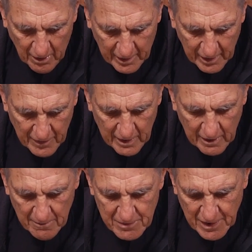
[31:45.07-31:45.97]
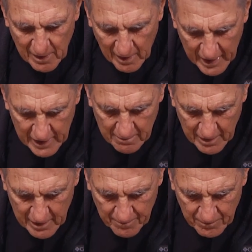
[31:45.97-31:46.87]
Okay, then comes the
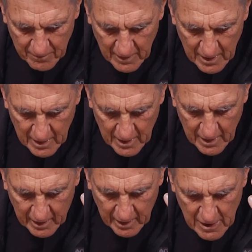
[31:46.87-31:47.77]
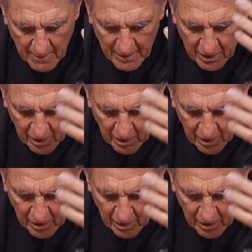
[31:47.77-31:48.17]
Enlightenment. Contemporary